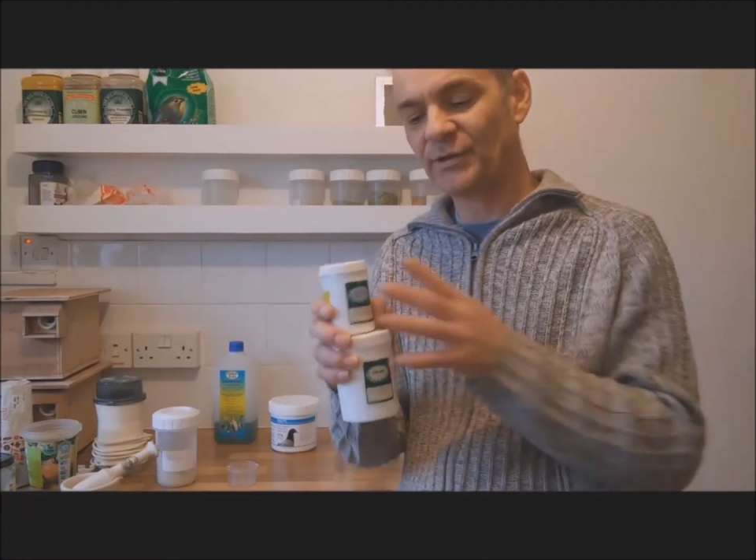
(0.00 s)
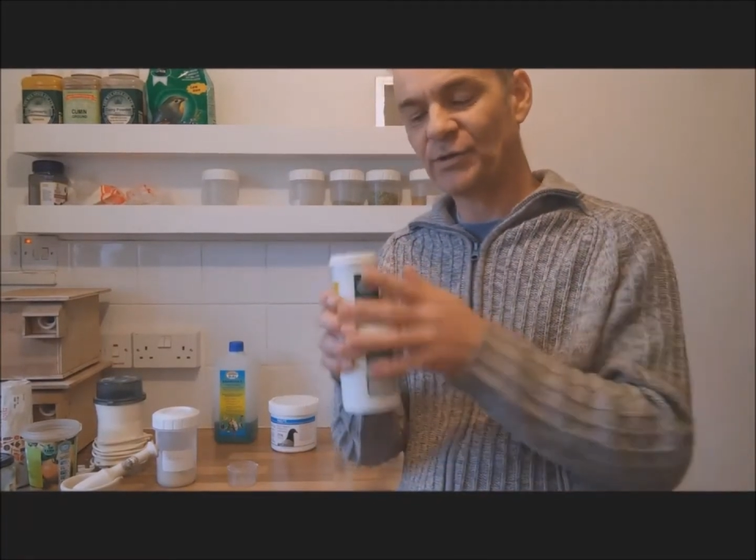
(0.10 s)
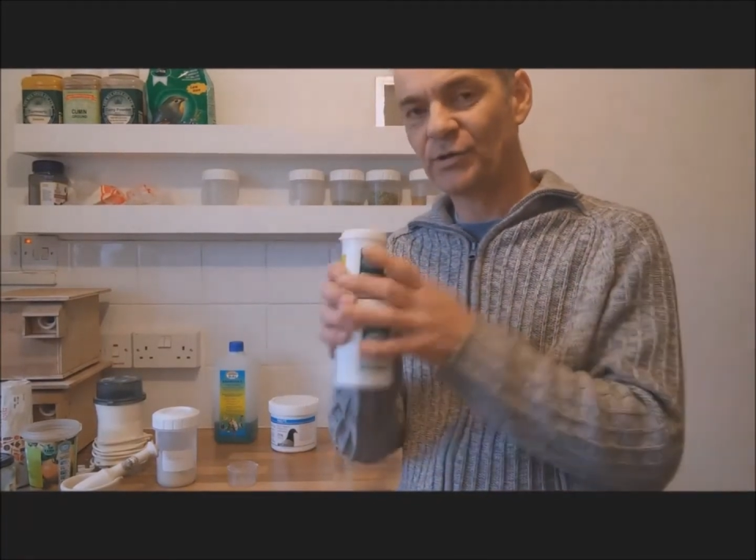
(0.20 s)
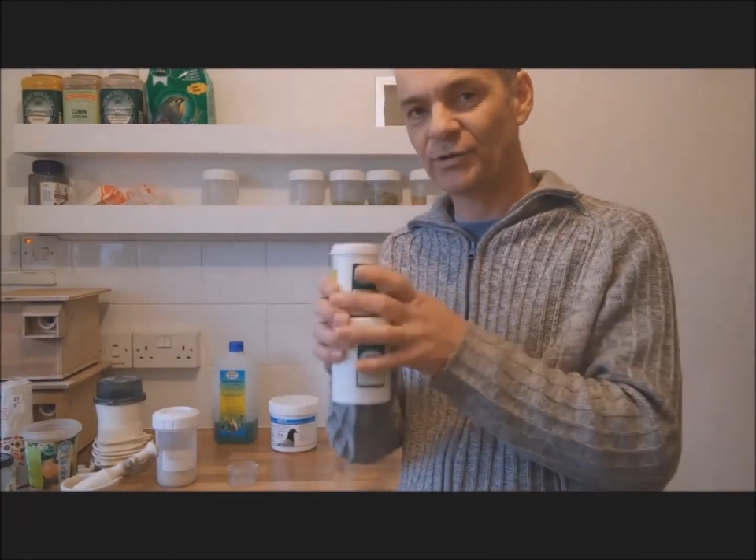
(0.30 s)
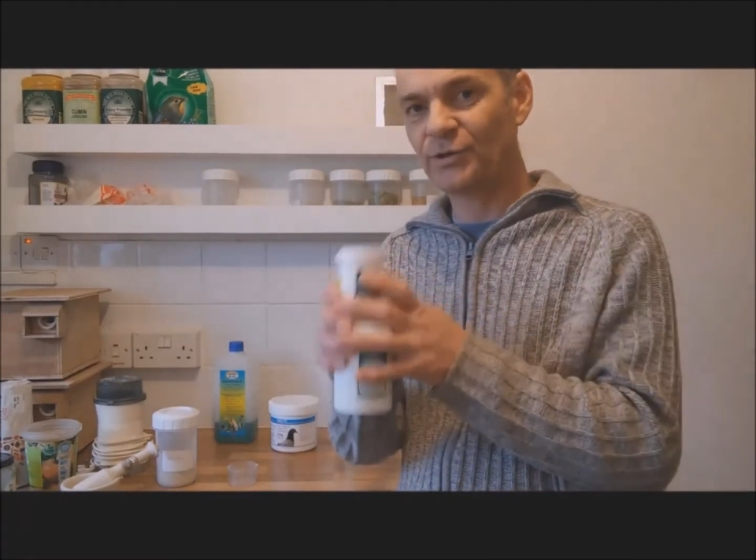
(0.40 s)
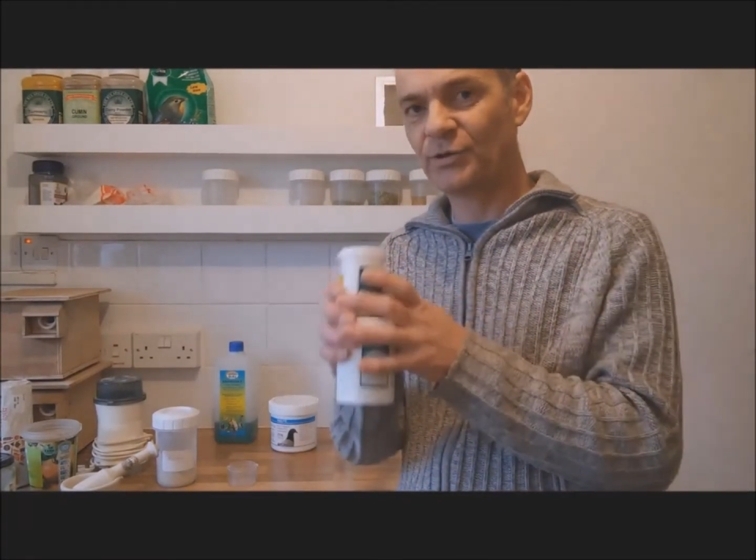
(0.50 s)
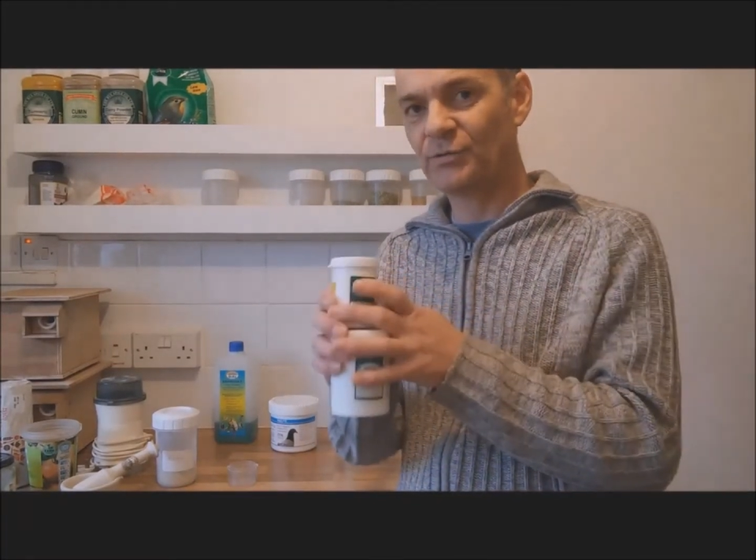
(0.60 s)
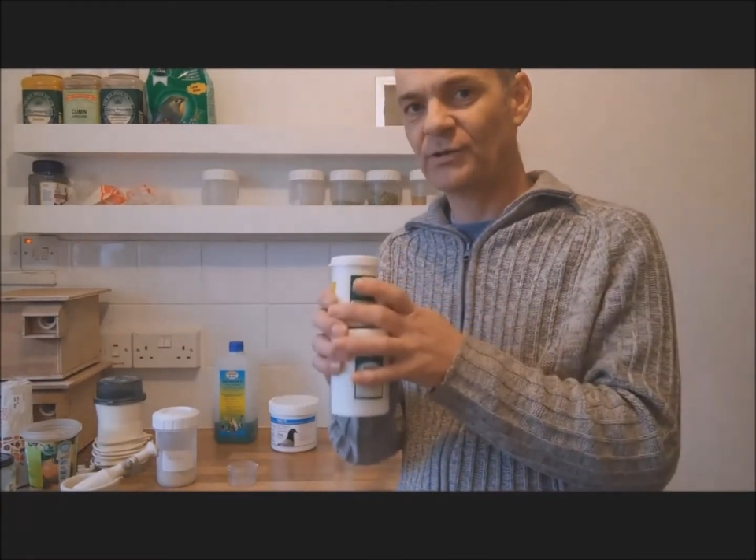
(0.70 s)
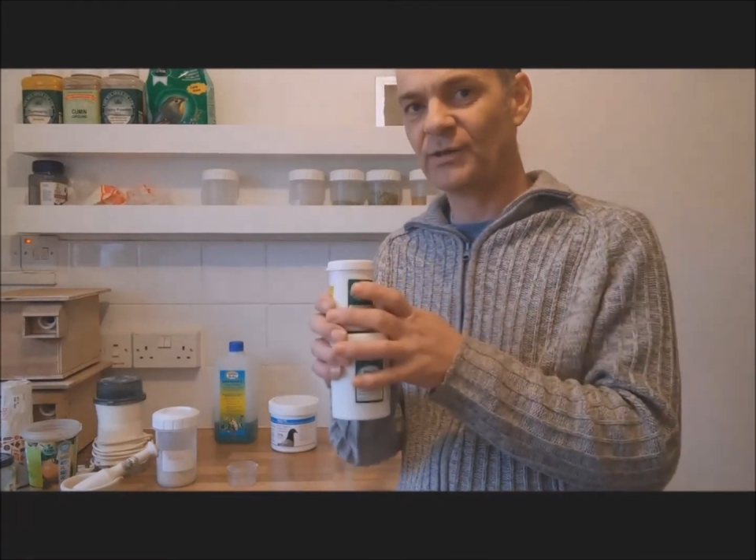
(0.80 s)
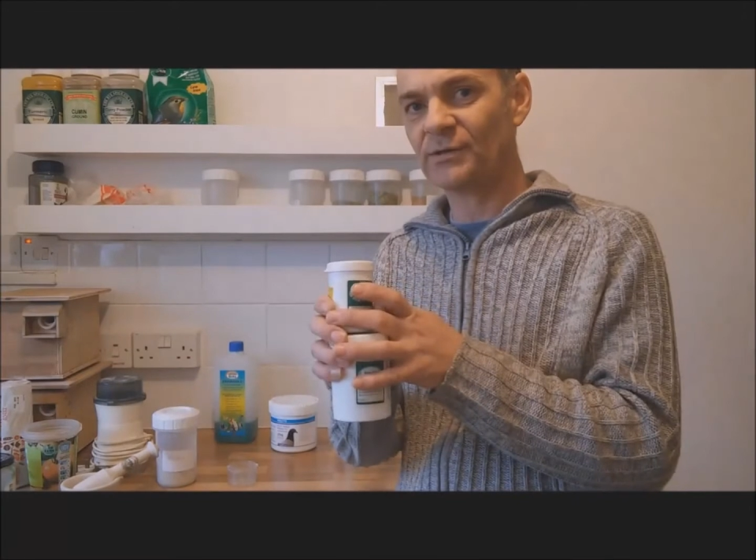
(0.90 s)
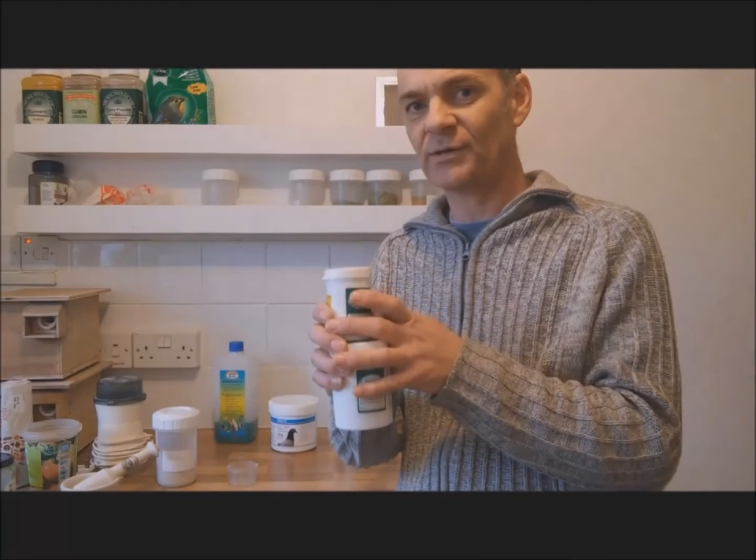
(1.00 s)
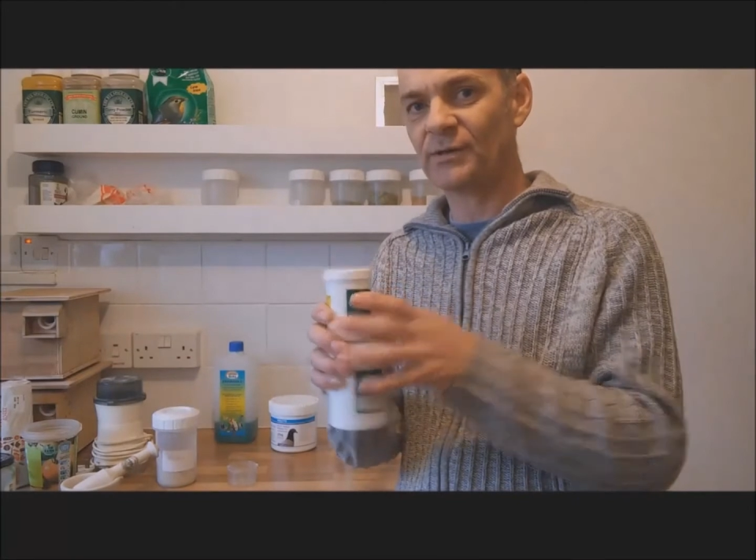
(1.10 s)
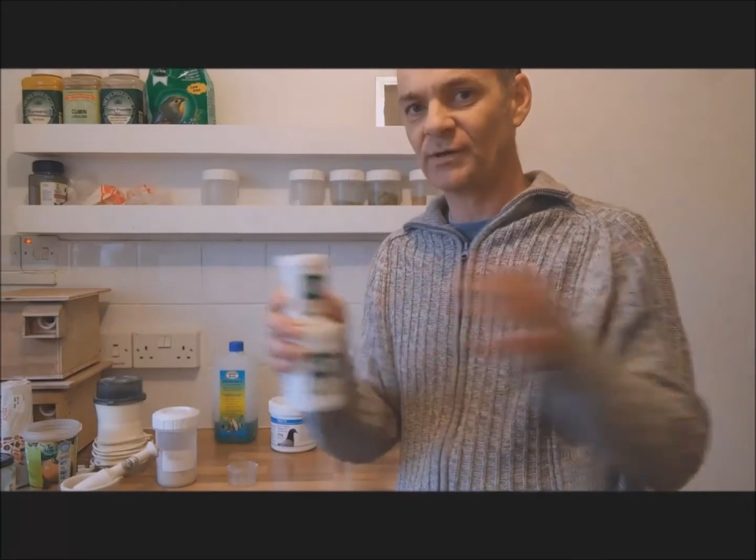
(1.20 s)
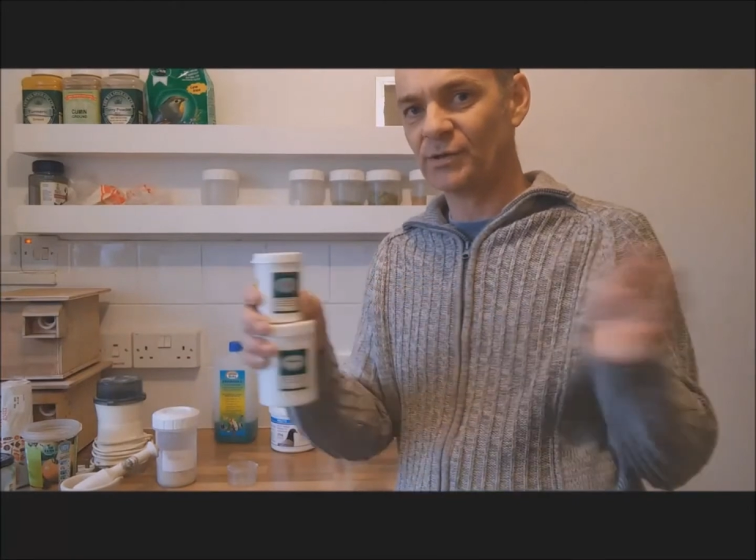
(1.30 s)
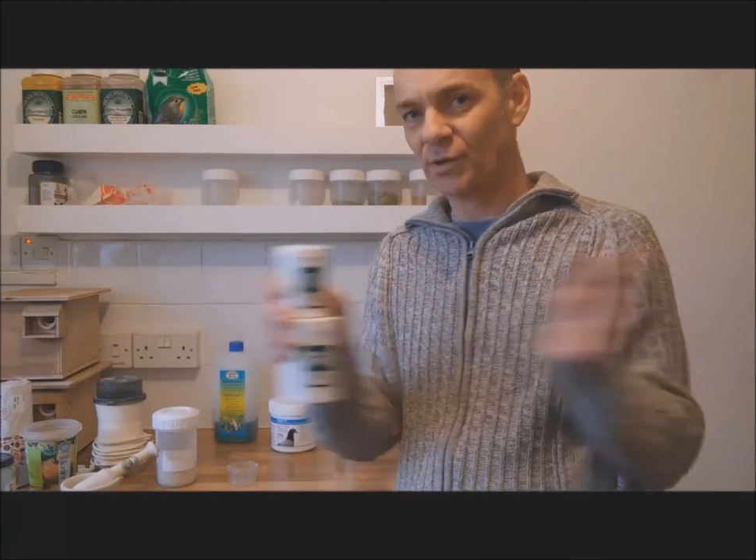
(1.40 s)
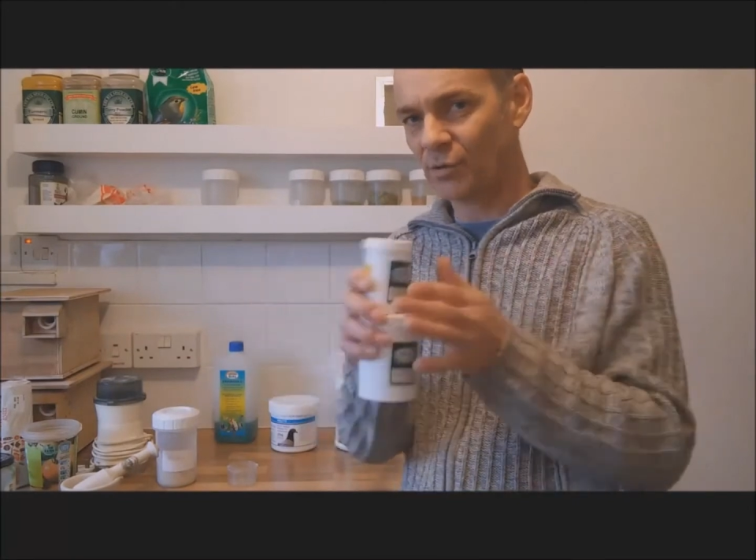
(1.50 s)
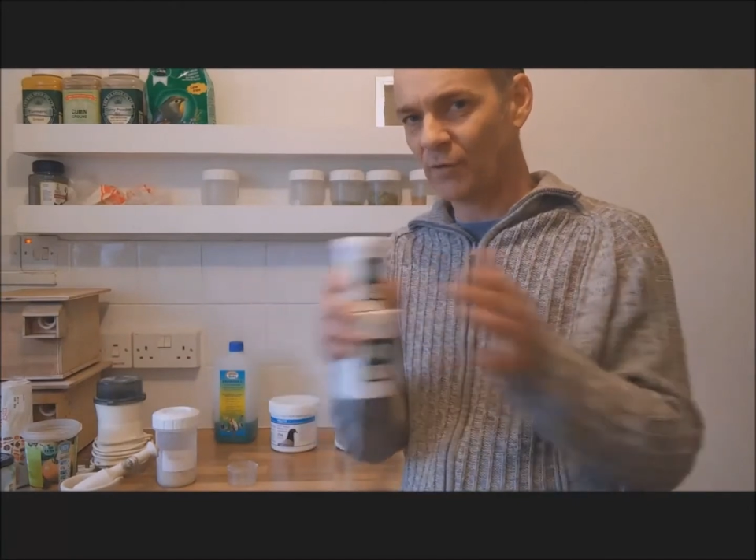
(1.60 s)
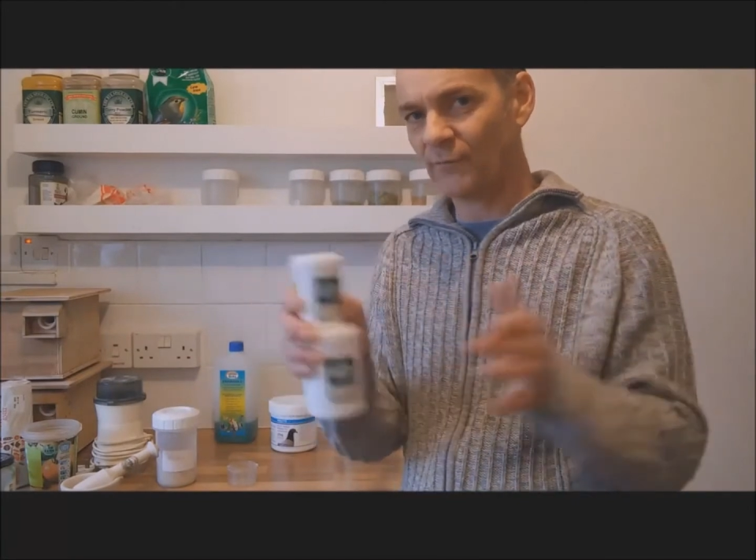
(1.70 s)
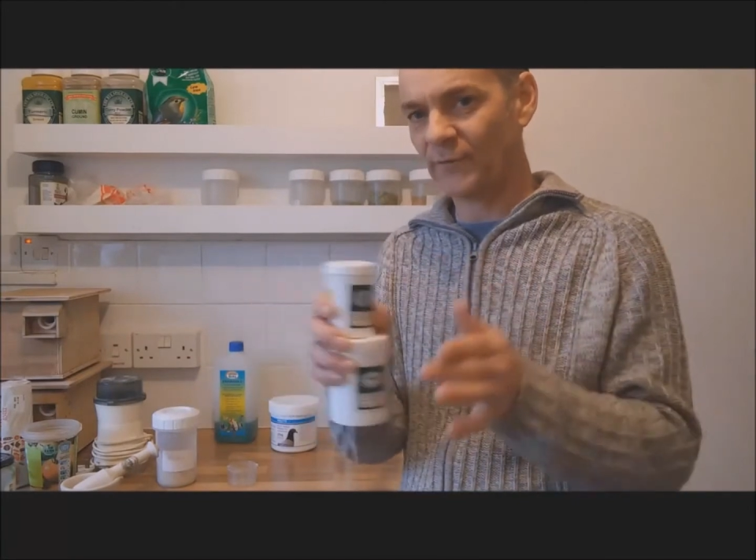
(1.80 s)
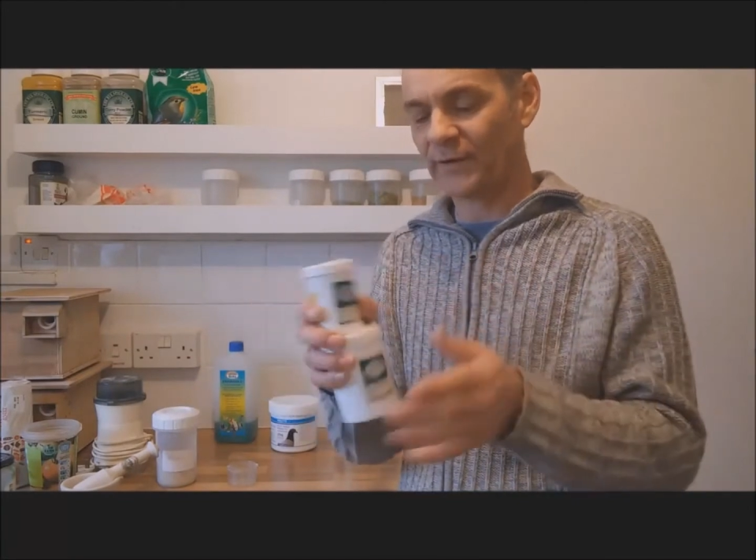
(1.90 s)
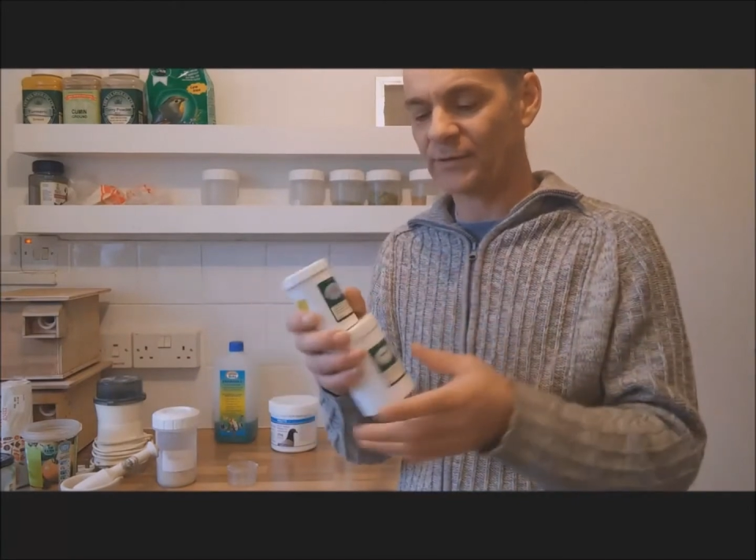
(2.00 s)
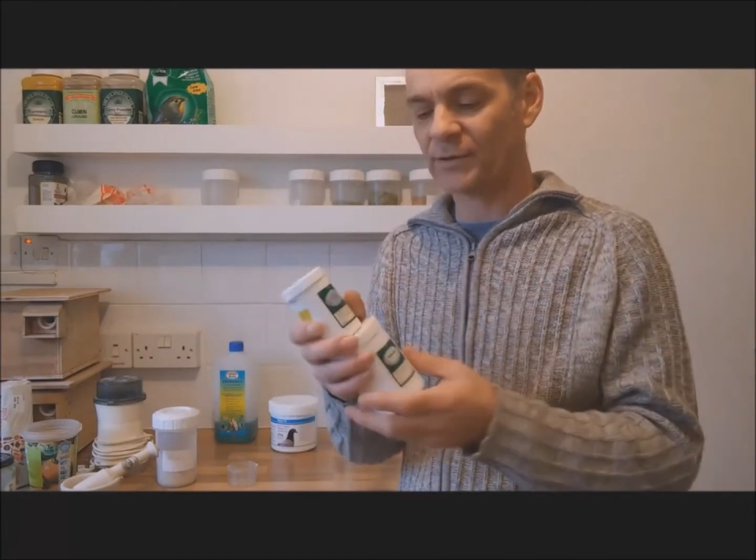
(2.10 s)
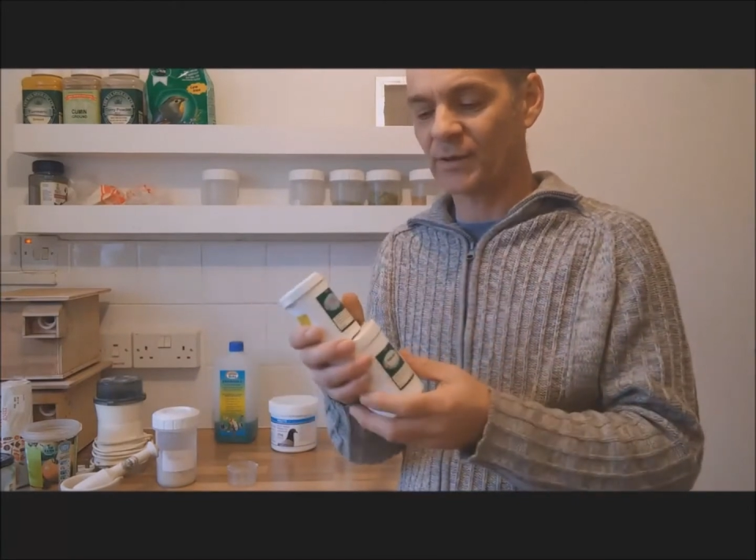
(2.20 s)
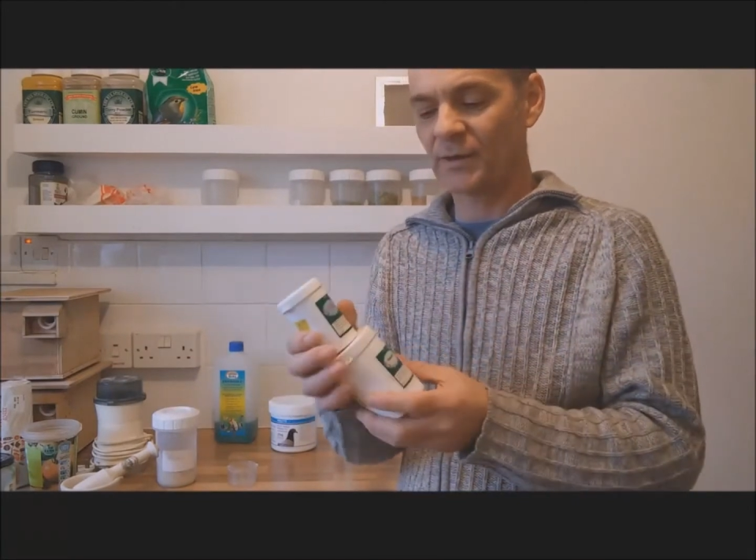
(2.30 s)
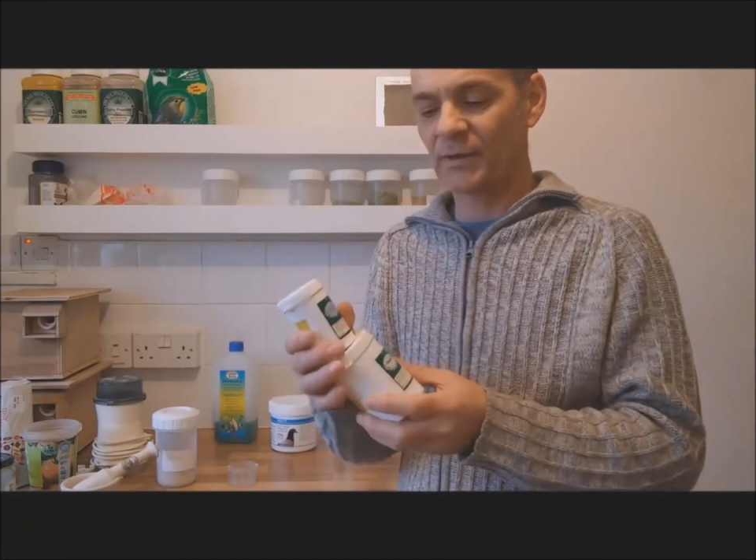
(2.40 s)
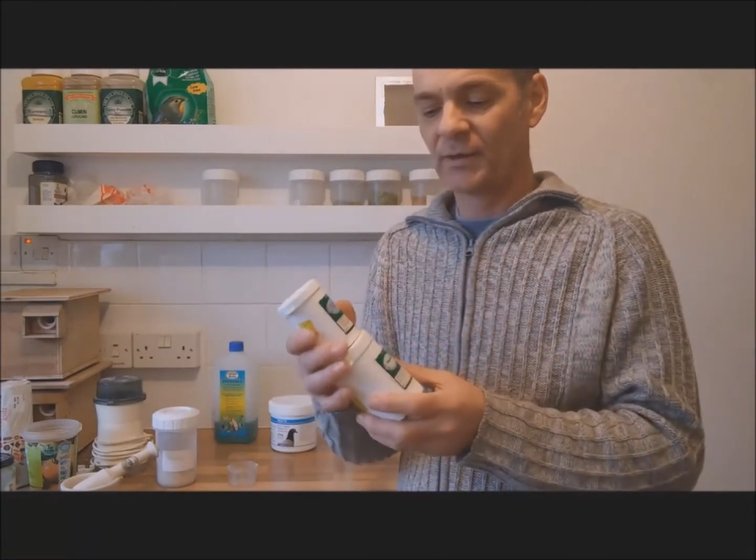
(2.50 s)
that you can use this, that there's no conflicts.